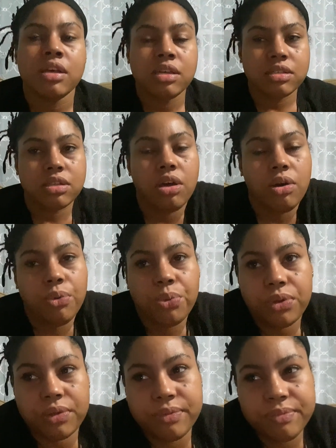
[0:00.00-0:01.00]
So
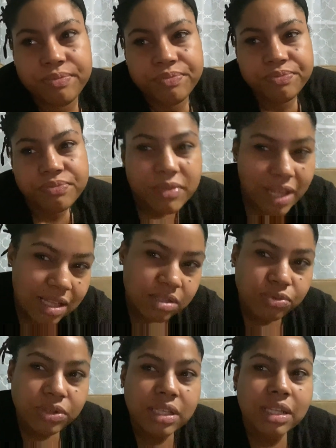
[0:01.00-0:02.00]
that's
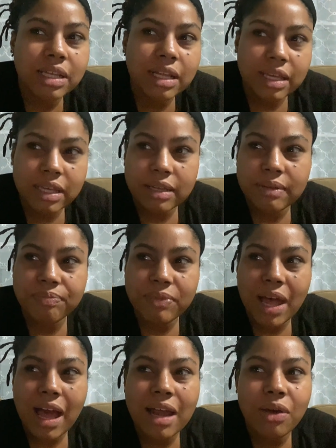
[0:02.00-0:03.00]
really like,
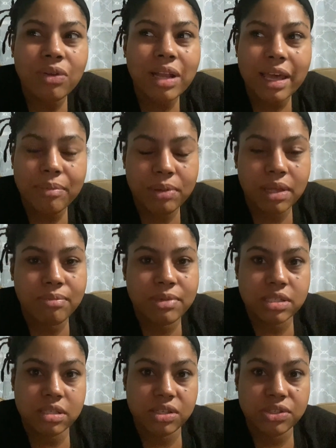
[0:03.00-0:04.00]
I don't like being
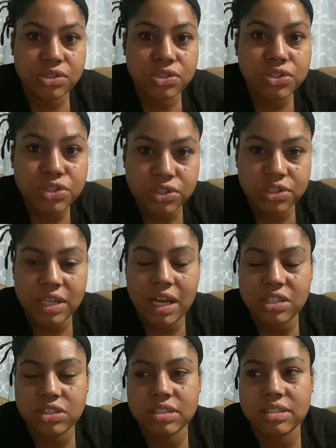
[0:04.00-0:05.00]
misunderstood. I
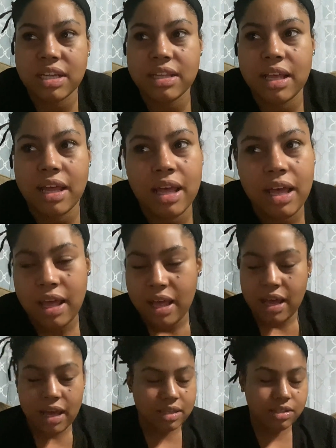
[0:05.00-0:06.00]
should say that.
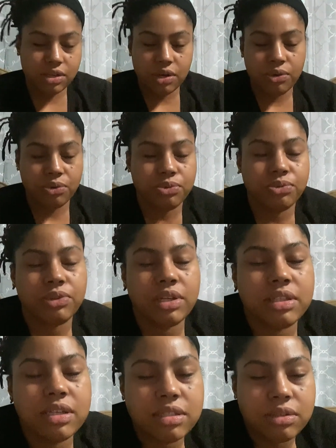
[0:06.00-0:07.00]
I don't. It
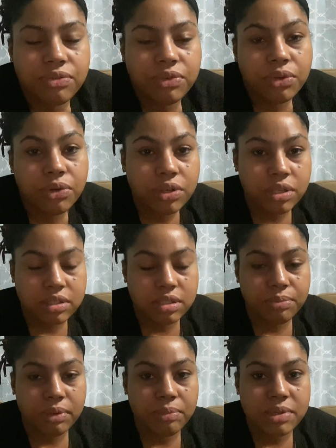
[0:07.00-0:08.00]
doesn't feel good to
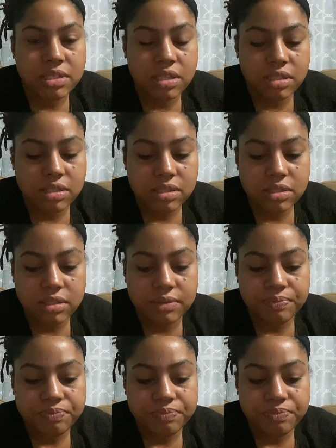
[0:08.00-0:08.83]
be misunderstood.